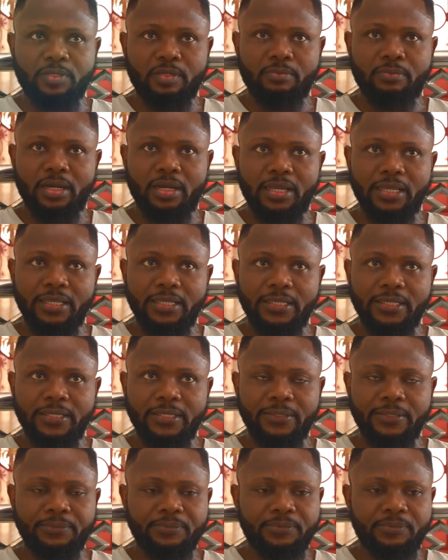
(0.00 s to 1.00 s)
been
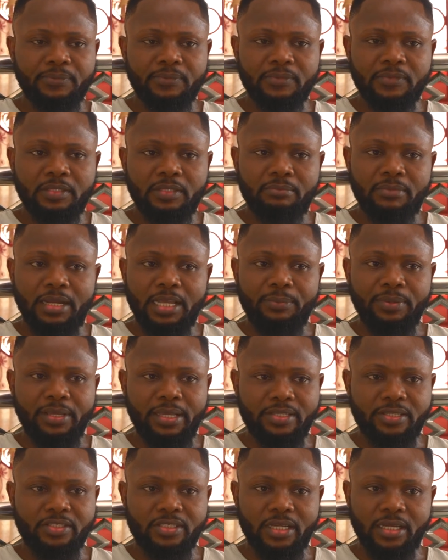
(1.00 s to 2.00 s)
my
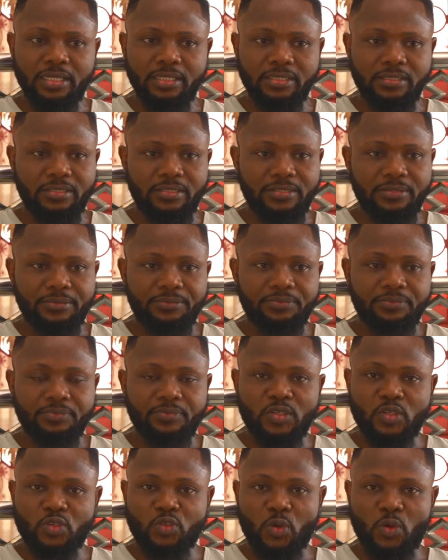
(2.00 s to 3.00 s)
biggest challenge
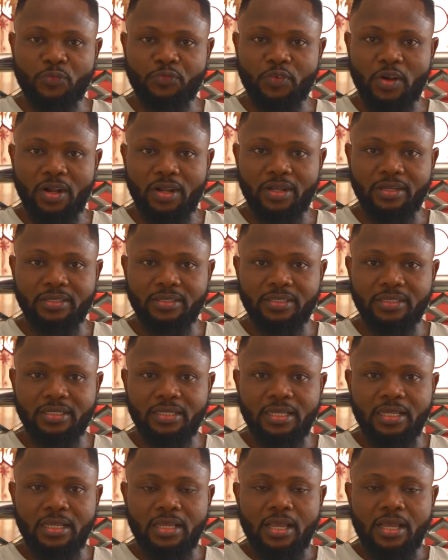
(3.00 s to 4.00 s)
so far.
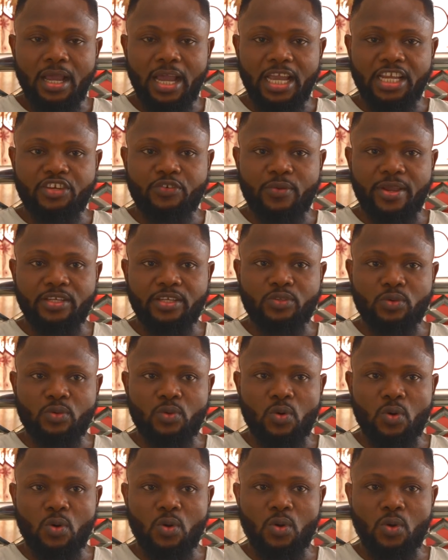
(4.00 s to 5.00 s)
I tried to
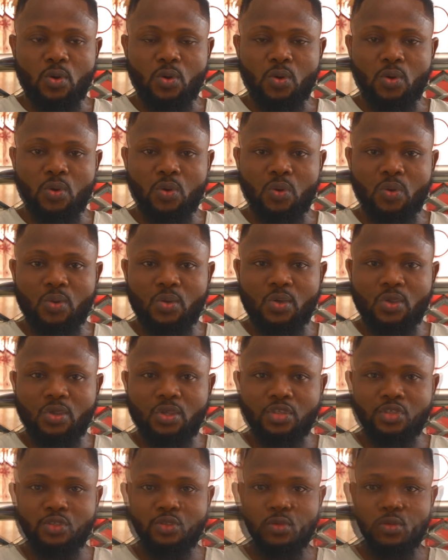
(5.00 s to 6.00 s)
go
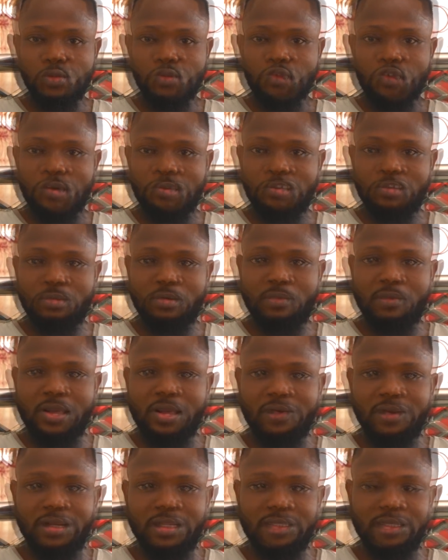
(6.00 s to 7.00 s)
to some of
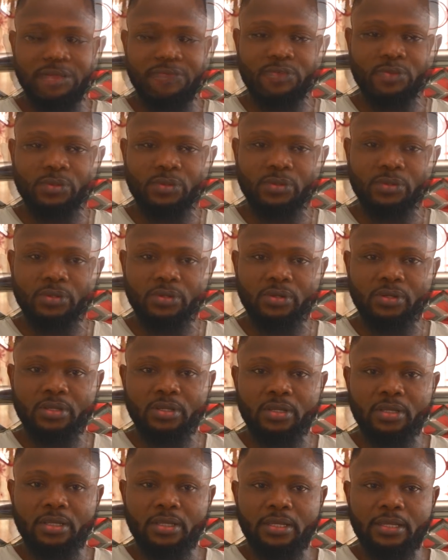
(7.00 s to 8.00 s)
my relatives to
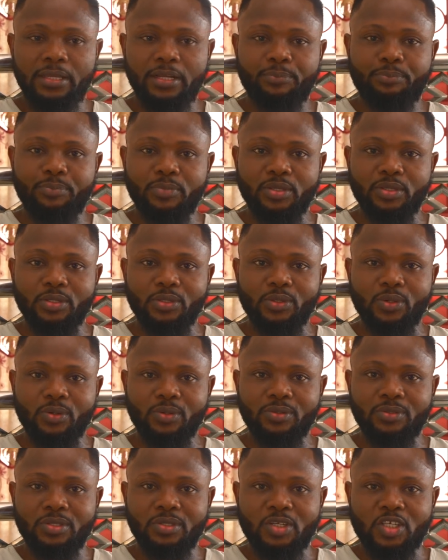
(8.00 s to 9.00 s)
help me, you
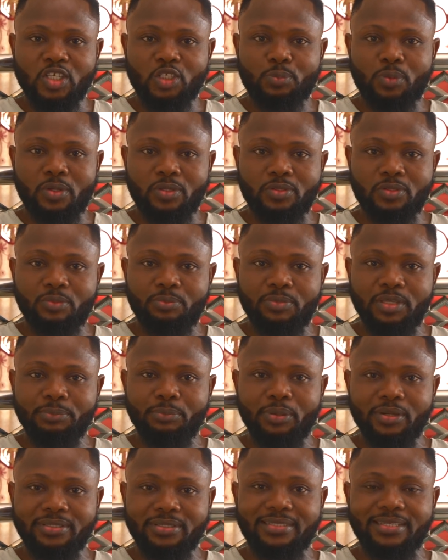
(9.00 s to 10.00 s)
know, sponsor me,
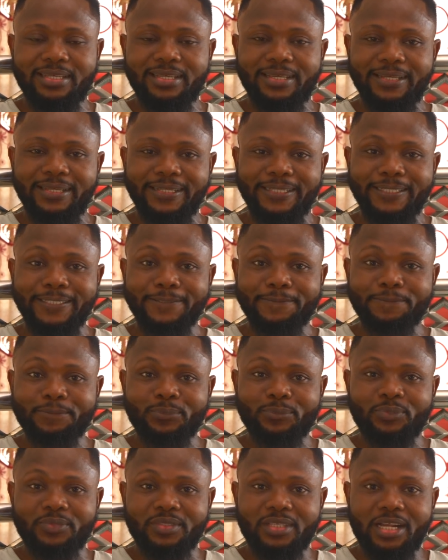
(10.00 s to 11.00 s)
but
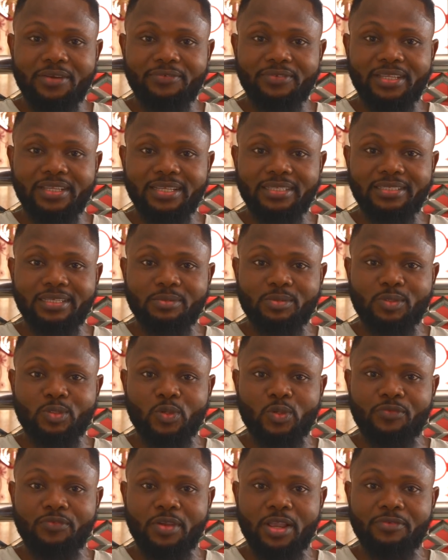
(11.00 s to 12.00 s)
everything seems
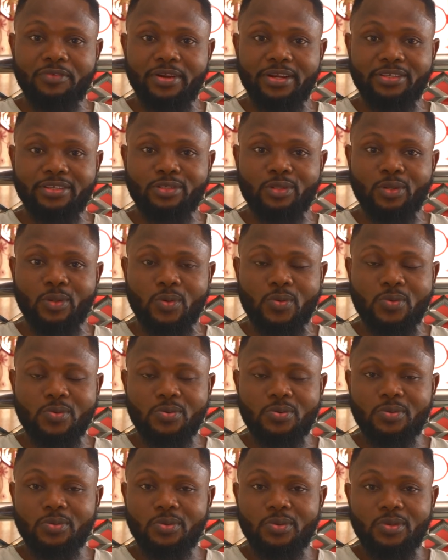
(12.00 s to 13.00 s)
so very, very slow.
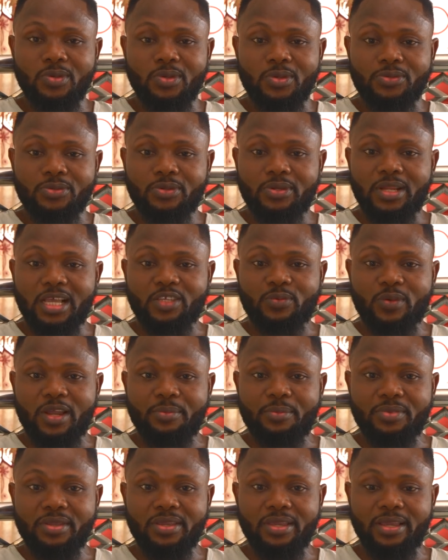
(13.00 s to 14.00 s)
So that's why
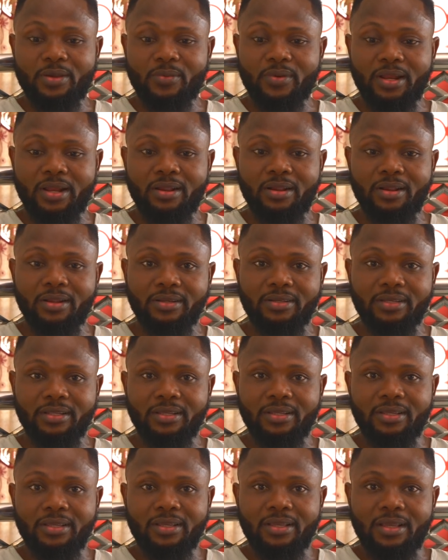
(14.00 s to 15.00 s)
I'm here. When I heard
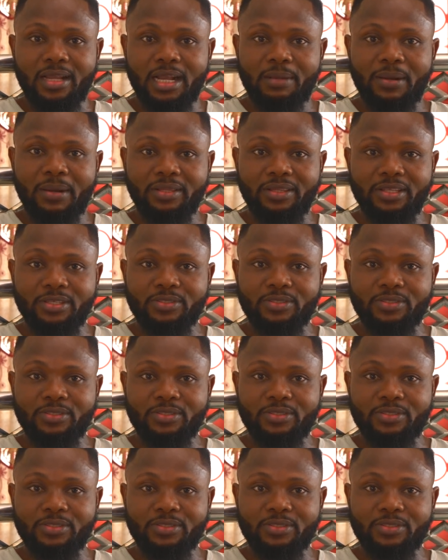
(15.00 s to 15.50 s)
about